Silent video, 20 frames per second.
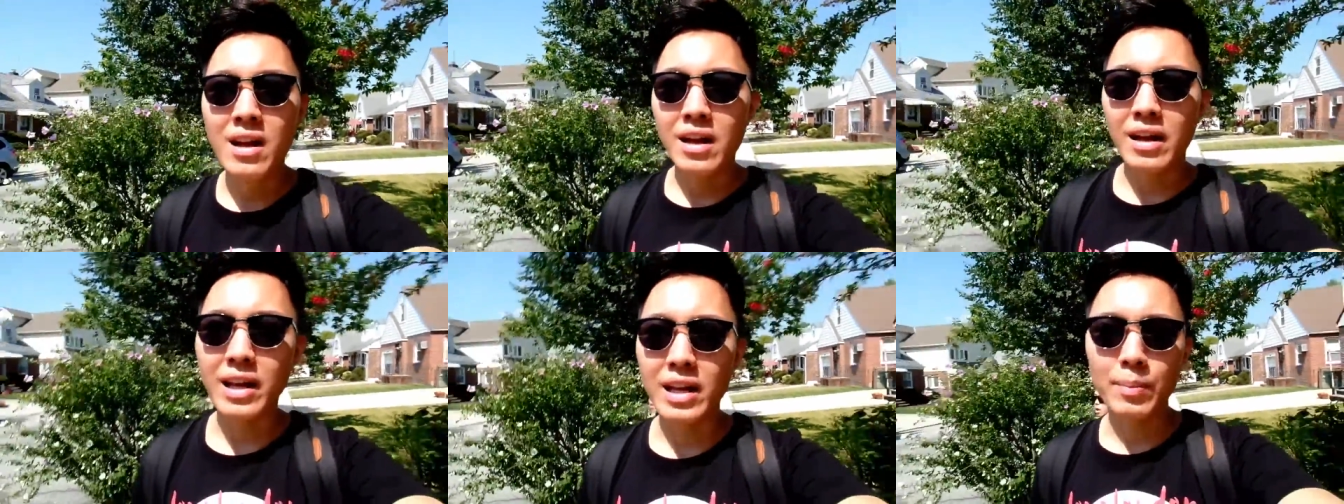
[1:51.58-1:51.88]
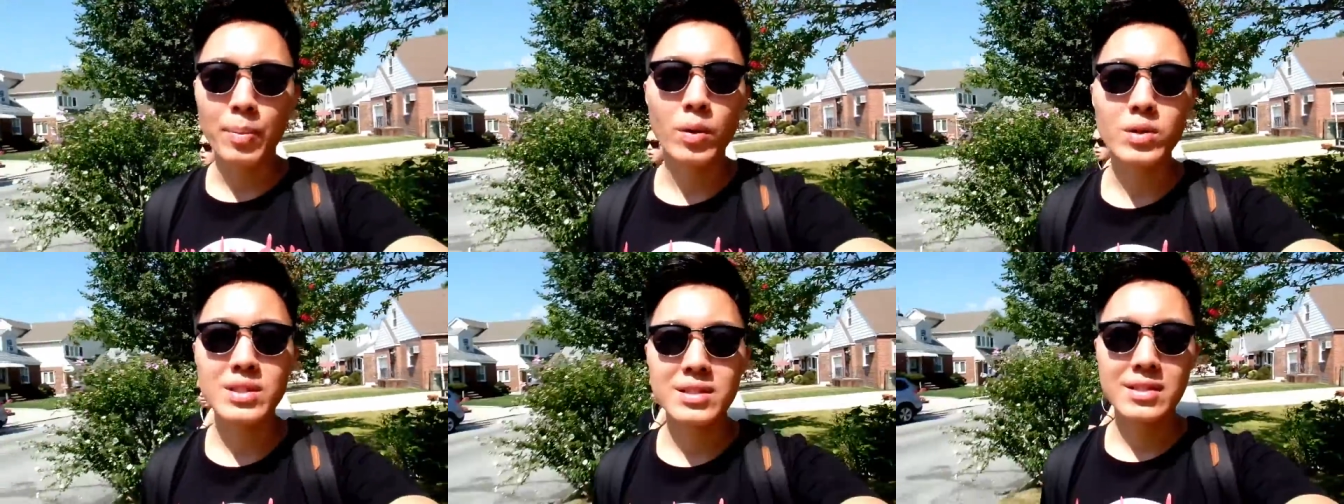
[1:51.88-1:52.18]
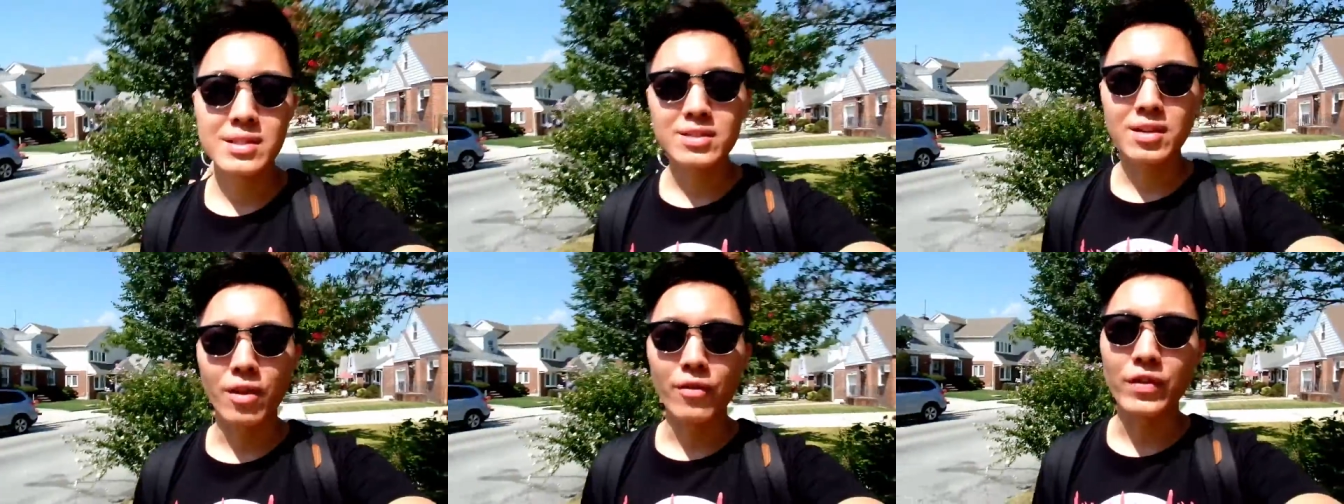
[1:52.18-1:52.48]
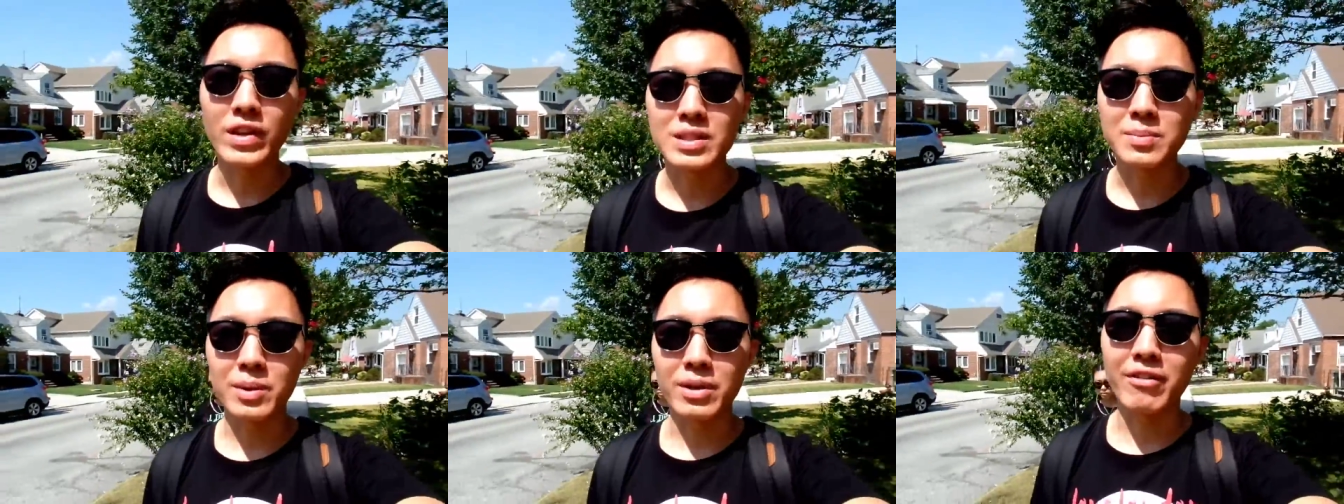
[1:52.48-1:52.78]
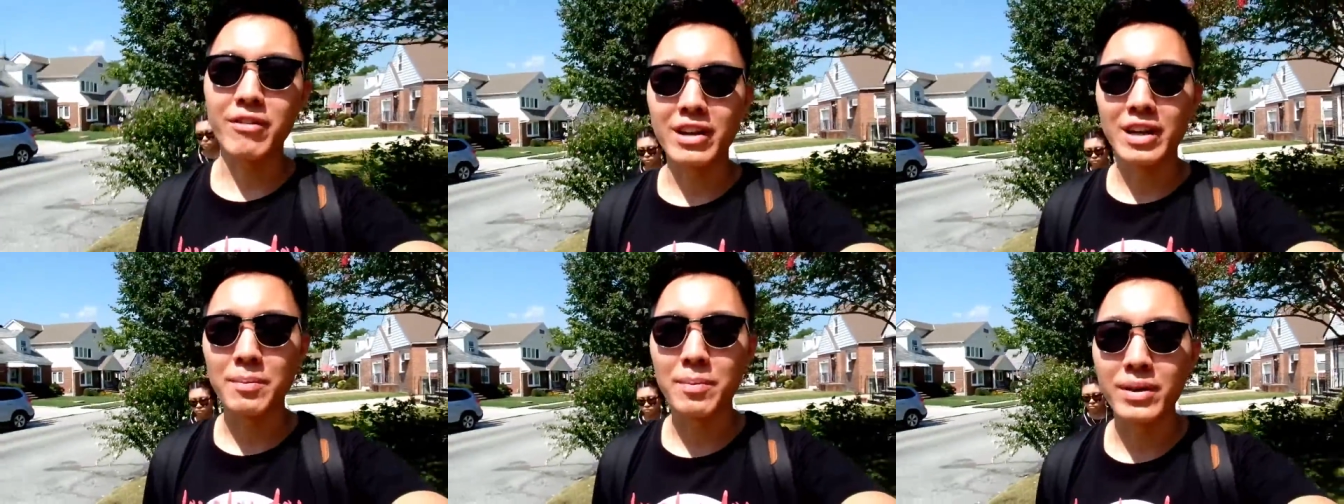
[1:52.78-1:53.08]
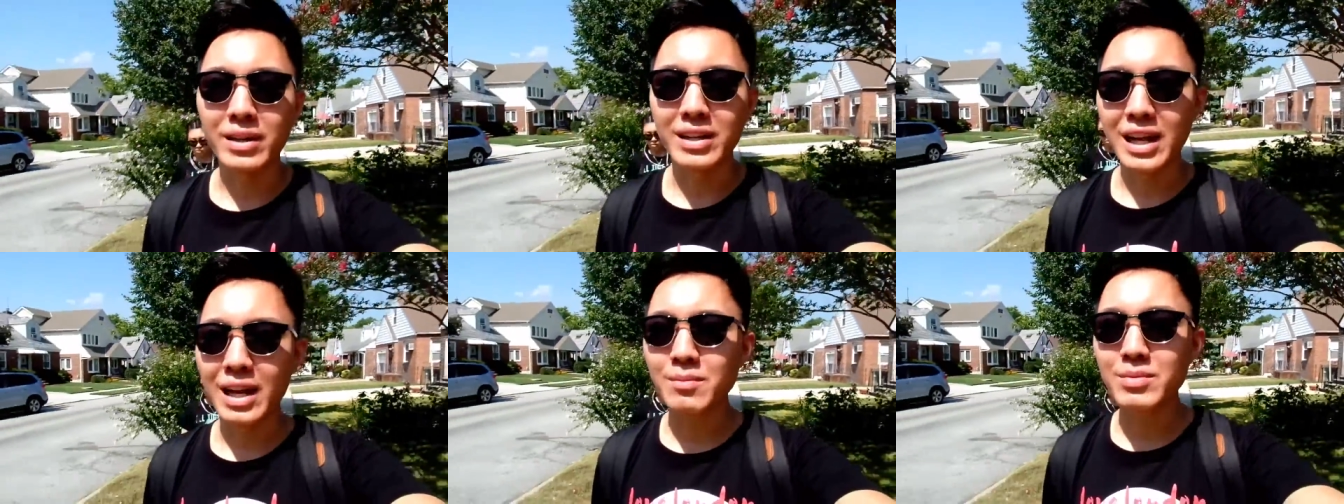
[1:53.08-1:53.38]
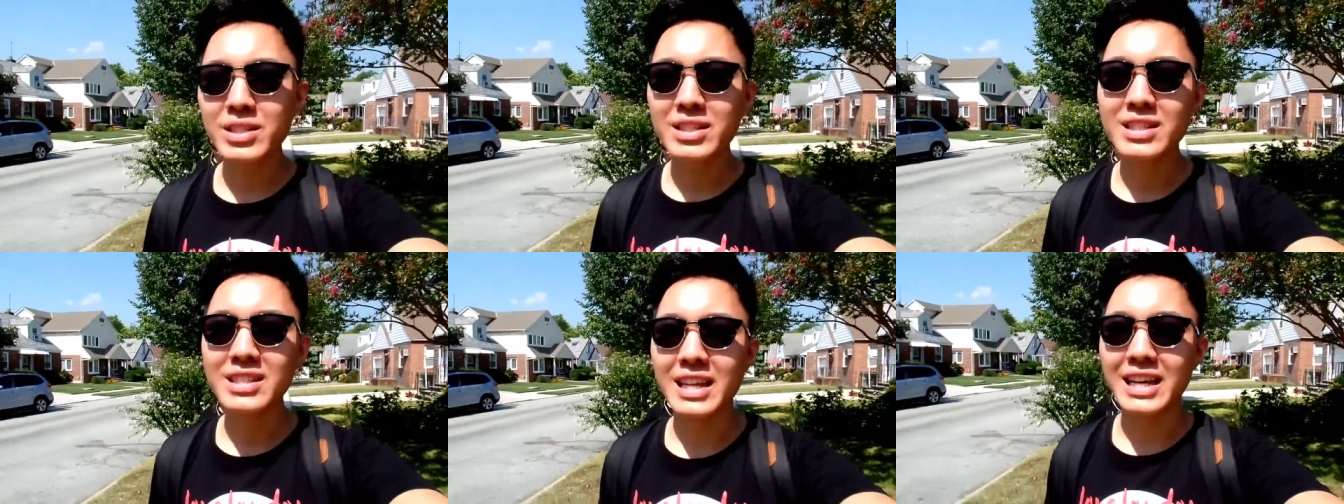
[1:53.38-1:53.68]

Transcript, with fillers: And I posted this on Facebook already, but I'm just